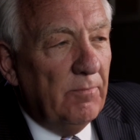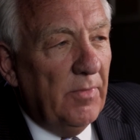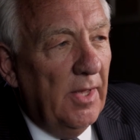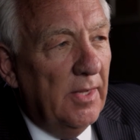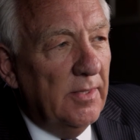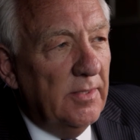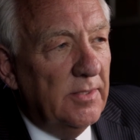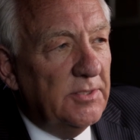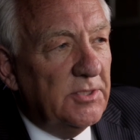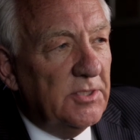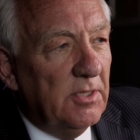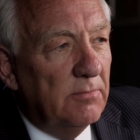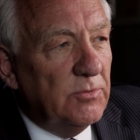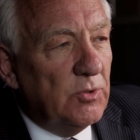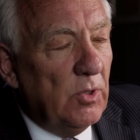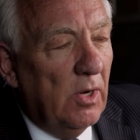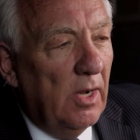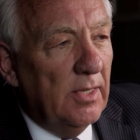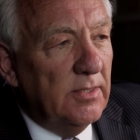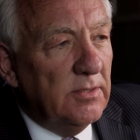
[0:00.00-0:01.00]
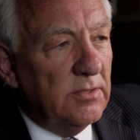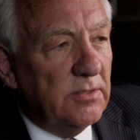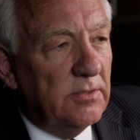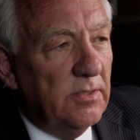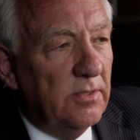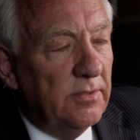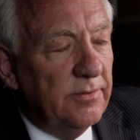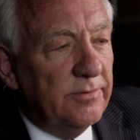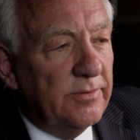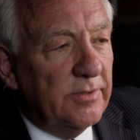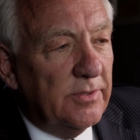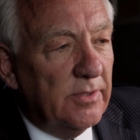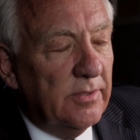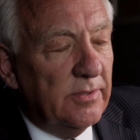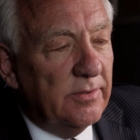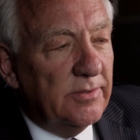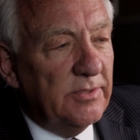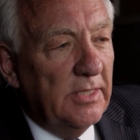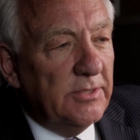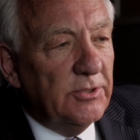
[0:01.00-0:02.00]
And in some trials,
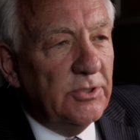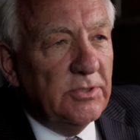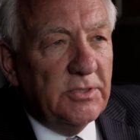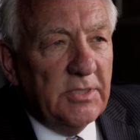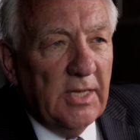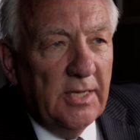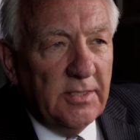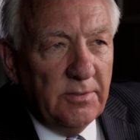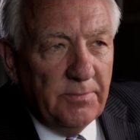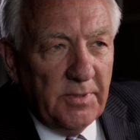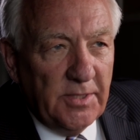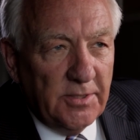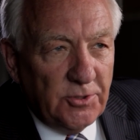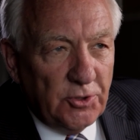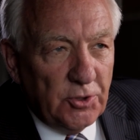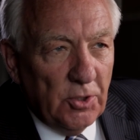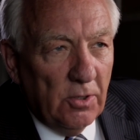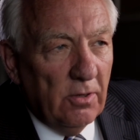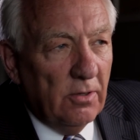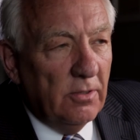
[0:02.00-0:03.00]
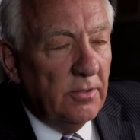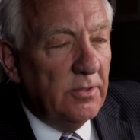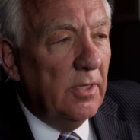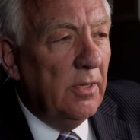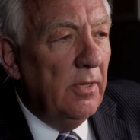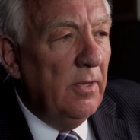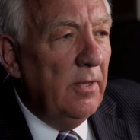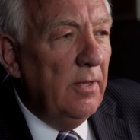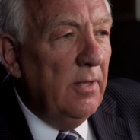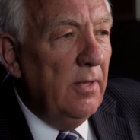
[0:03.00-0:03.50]
sessions had to be adjourned adjourned.